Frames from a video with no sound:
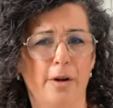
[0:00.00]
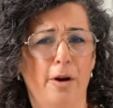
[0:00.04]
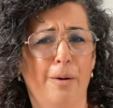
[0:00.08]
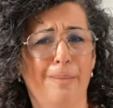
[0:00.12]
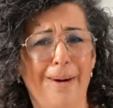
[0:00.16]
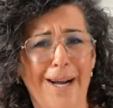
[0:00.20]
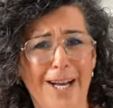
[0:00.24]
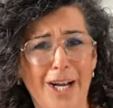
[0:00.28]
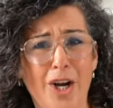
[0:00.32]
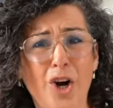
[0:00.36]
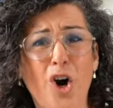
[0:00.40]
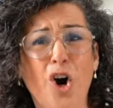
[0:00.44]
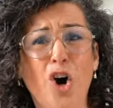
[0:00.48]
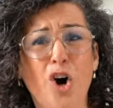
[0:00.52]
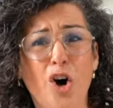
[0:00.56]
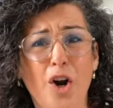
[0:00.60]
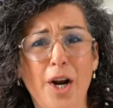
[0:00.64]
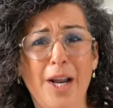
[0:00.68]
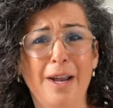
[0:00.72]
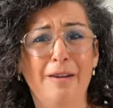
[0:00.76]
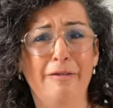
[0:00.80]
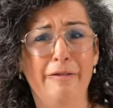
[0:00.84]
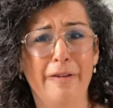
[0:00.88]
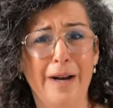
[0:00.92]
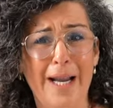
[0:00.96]
my
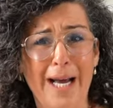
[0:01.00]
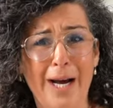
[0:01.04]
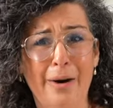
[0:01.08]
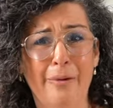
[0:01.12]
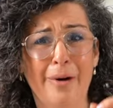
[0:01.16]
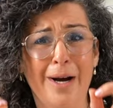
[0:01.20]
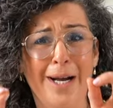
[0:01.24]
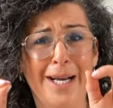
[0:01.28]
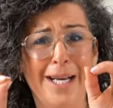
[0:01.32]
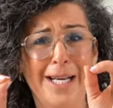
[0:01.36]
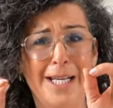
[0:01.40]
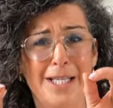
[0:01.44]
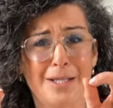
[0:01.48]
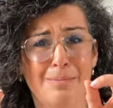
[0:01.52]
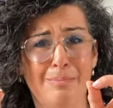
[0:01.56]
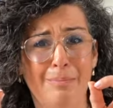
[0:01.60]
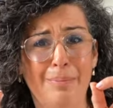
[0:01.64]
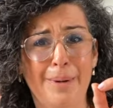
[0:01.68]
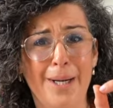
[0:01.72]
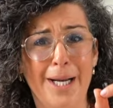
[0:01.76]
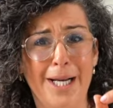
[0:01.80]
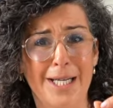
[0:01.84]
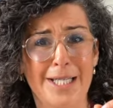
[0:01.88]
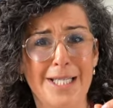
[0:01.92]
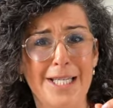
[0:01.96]
cauliflower. It's
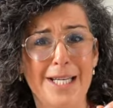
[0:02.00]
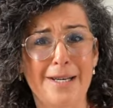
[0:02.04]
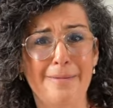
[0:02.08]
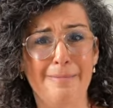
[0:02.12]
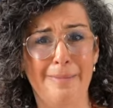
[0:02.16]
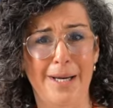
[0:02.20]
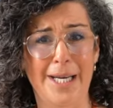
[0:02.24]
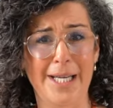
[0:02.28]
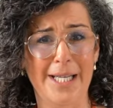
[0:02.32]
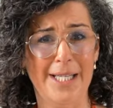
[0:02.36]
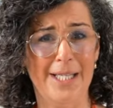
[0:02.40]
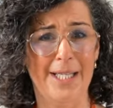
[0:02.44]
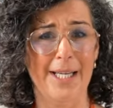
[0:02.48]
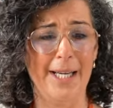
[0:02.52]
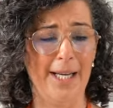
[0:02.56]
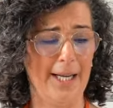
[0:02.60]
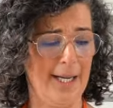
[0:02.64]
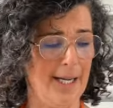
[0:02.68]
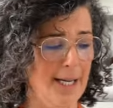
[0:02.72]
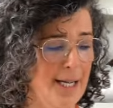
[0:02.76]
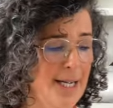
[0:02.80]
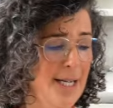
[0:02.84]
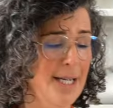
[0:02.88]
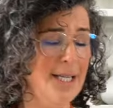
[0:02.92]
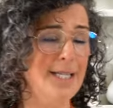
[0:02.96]
bloody amazing.
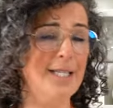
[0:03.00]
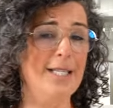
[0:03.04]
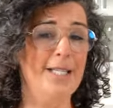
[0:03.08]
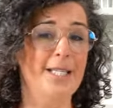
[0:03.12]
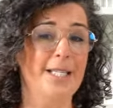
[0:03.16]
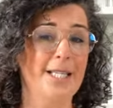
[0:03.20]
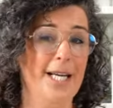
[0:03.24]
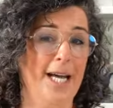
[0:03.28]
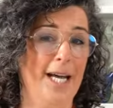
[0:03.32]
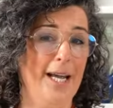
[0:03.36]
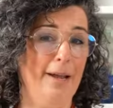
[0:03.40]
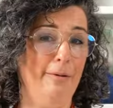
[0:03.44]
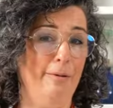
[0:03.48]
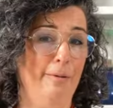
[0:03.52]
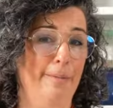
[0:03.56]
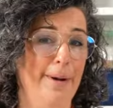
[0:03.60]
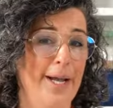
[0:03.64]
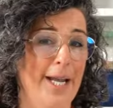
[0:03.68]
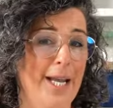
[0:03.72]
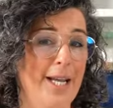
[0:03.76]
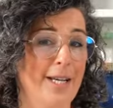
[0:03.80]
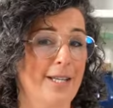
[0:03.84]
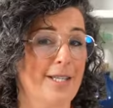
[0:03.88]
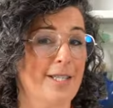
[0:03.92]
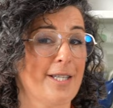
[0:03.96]
Today we're
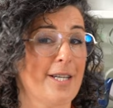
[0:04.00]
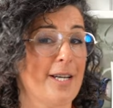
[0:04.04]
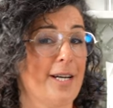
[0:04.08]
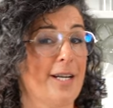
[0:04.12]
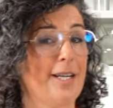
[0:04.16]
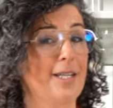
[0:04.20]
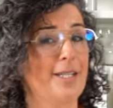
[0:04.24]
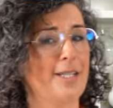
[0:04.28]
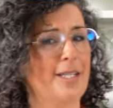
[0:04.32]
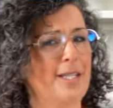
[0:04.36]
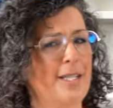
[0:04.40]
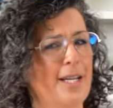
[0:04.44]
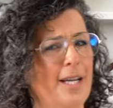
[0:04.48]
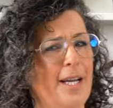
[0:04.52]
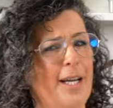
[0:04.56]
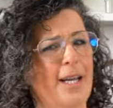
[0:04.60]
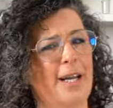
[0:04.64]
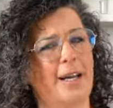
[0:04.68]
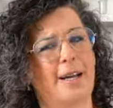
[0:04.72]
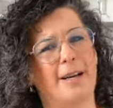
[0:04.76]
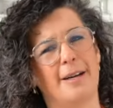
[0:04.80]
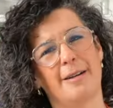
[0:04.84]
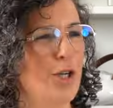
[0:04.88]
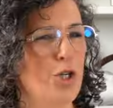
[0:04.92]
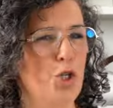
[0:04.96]
making a skirt
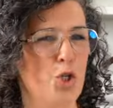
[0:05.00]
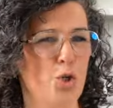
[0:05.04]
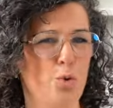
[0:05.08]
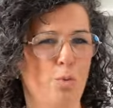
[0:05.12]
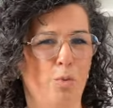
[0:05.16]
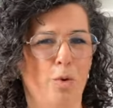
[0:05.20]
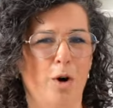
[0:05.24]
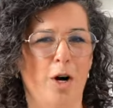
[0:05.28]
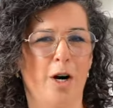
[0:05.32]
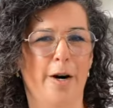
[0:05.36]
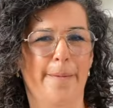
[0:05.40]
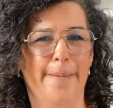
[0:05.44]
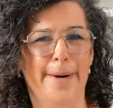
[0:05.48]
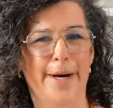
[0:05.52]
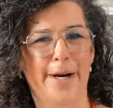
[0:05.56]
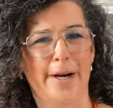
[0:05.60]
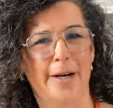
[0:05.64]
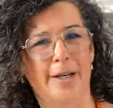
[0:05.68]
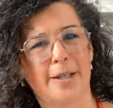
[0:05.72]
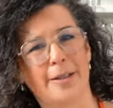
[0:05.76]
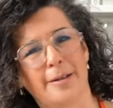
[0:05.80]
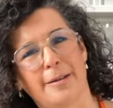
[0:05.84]
steak shawarma